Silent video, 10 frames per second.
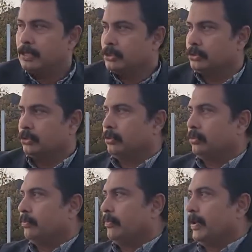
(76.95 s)
So
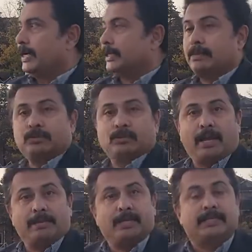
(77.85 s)
when it comes to
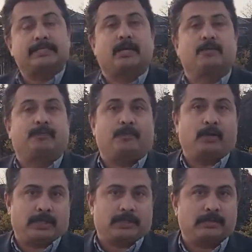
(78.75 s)
amenities, there are
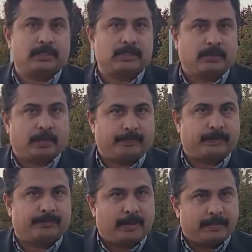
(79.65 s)
40,000 square feet
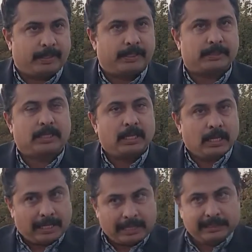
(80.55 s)
of amenities
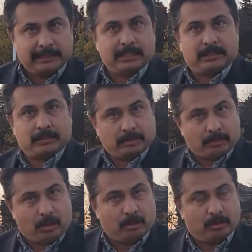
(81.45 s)
in this
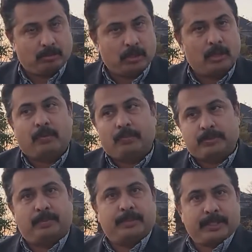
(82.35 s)
condo, which
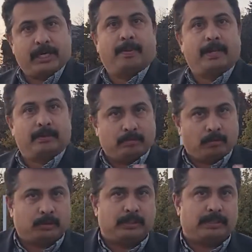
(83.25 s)
will be shared by
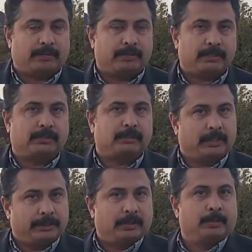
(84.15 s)
both the towers.
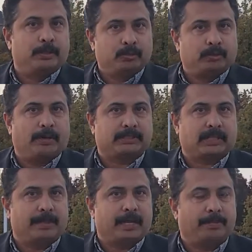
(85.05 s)
Like there will be 2 towers
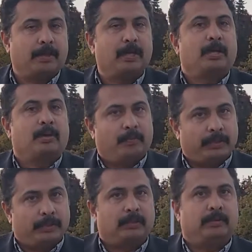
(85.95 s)
coming up with
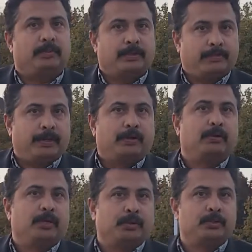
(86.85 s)
a very good
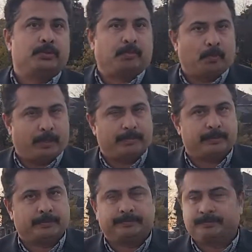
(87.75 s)
huge
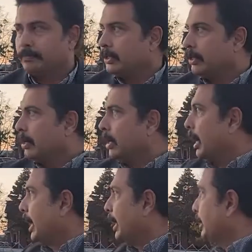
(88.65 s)
podiums.
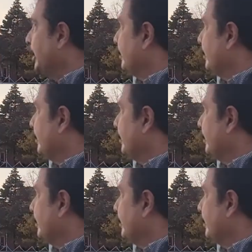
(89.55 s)
And